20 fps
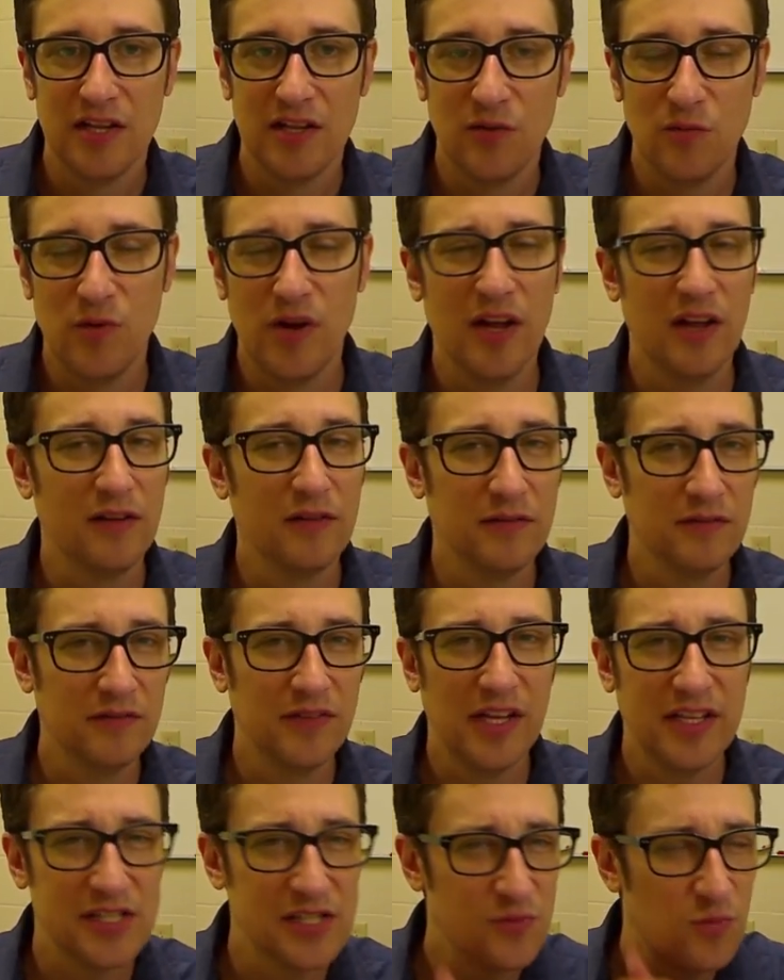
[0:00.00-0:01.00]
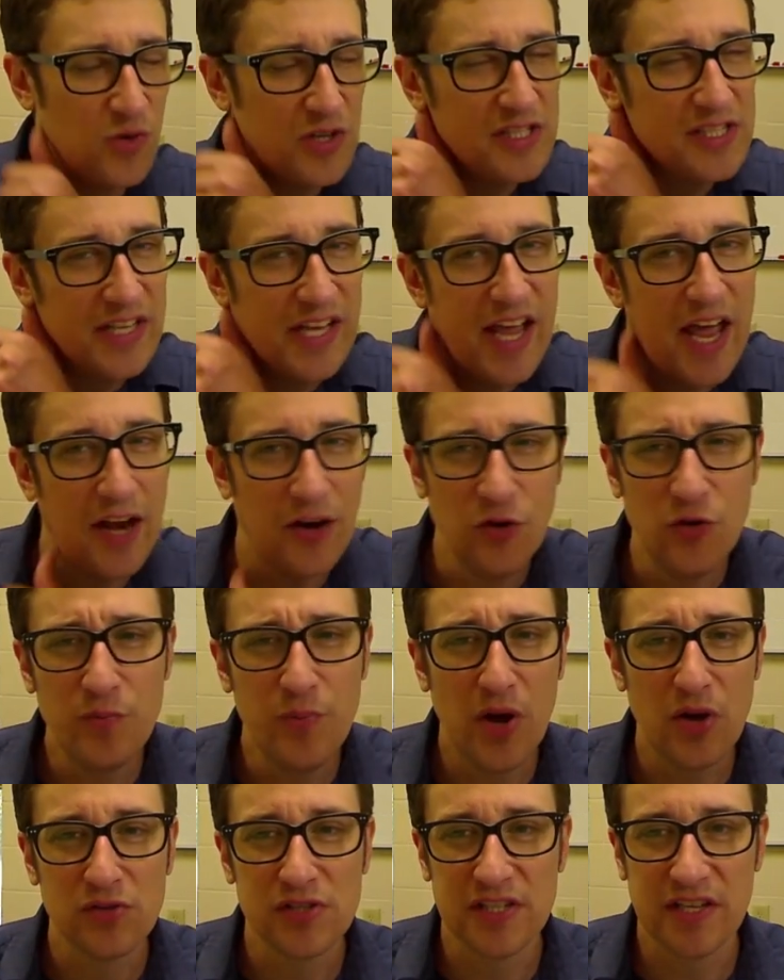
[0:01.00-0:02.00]
Well, let's once again, who
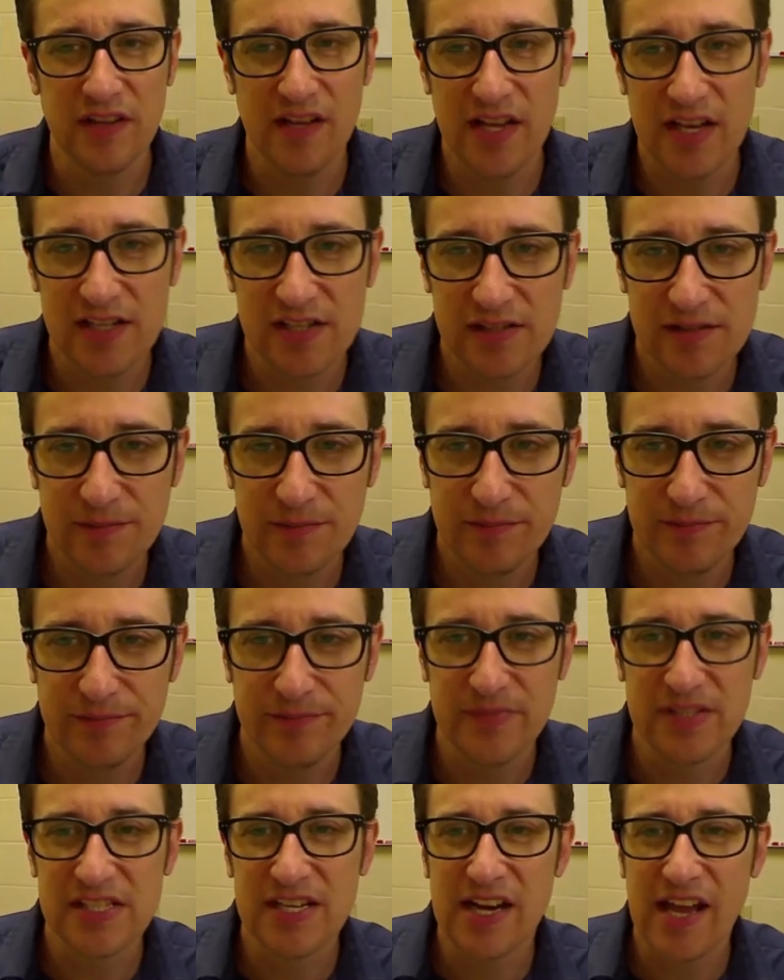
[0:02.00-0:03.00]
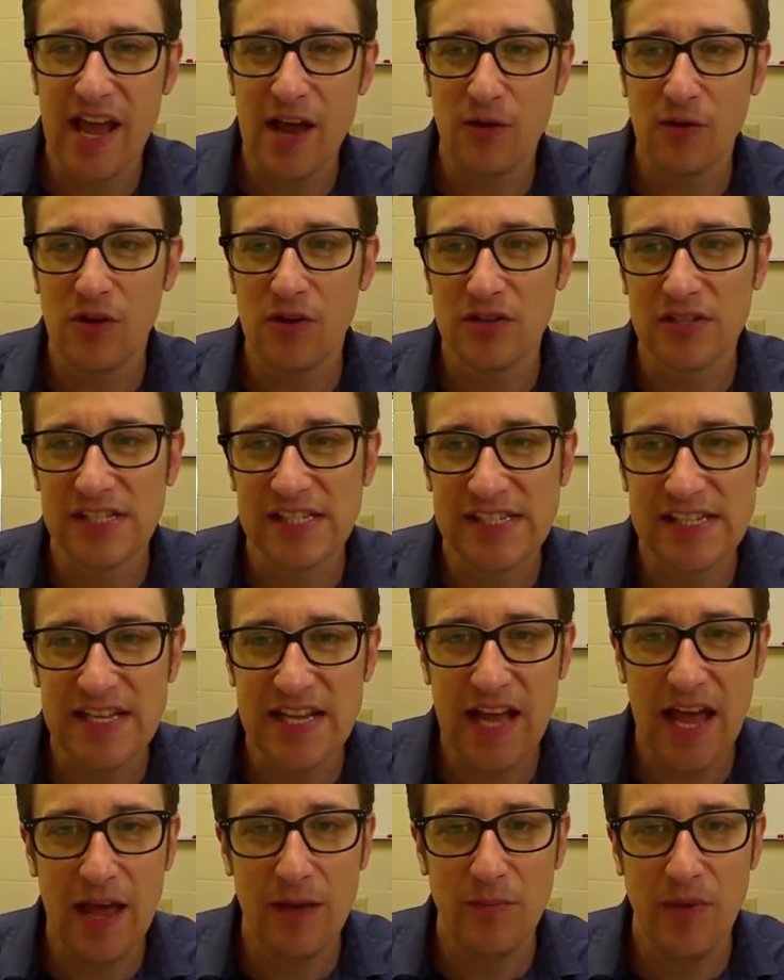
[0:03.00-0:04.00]
posted this? It's an account called
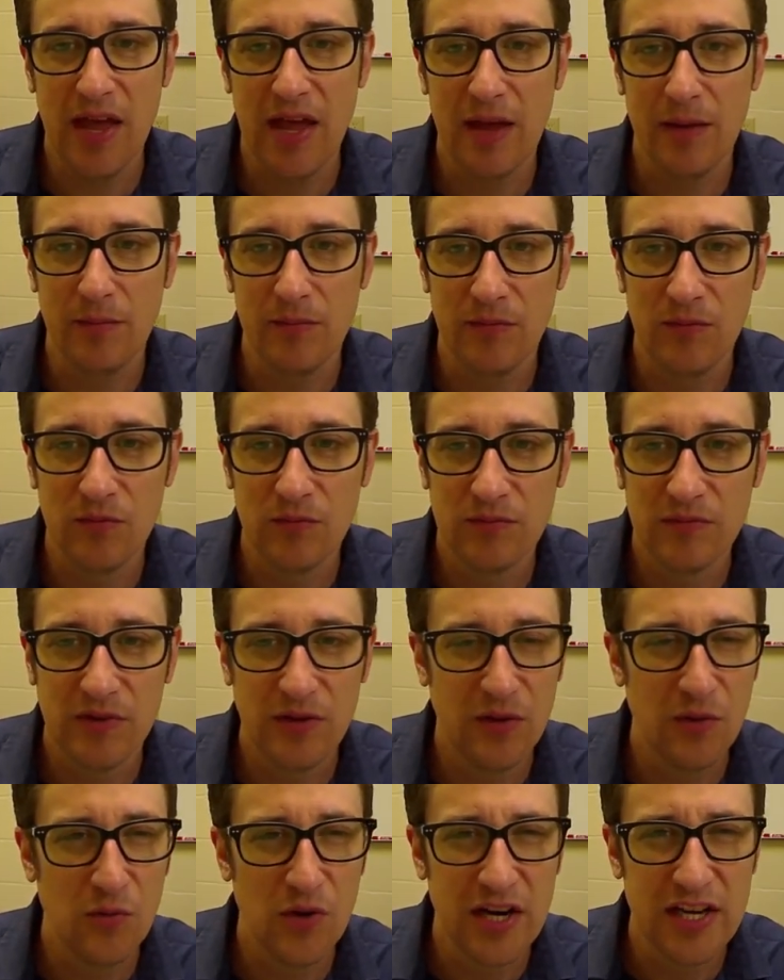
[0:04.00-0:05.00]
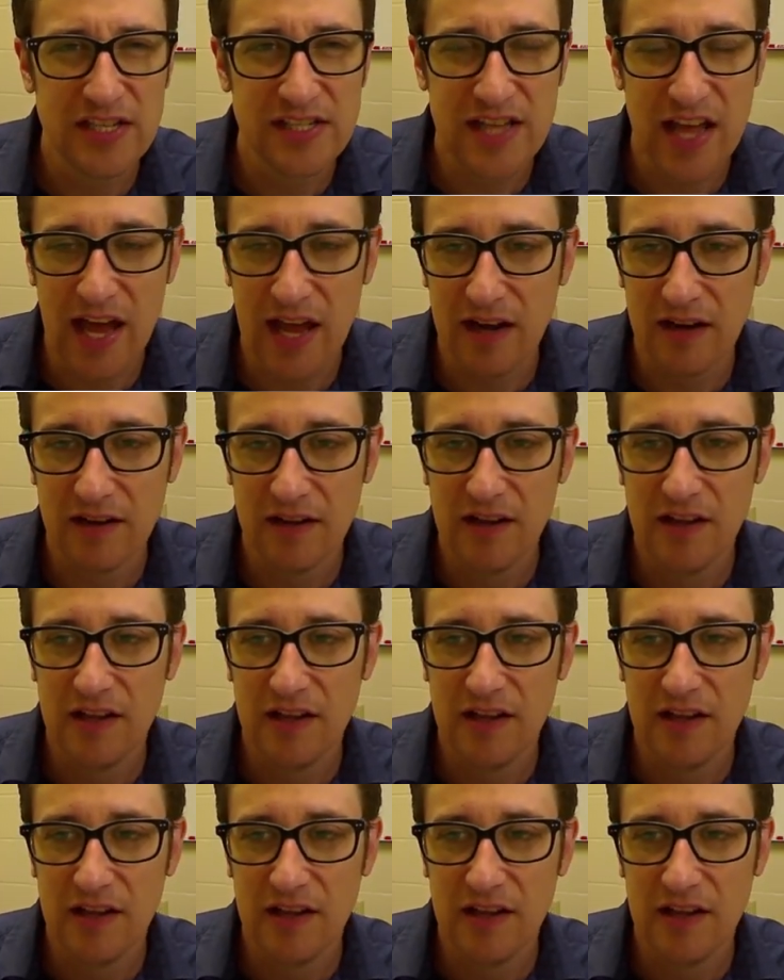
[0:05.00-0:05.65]
CMM. Oh, what is that?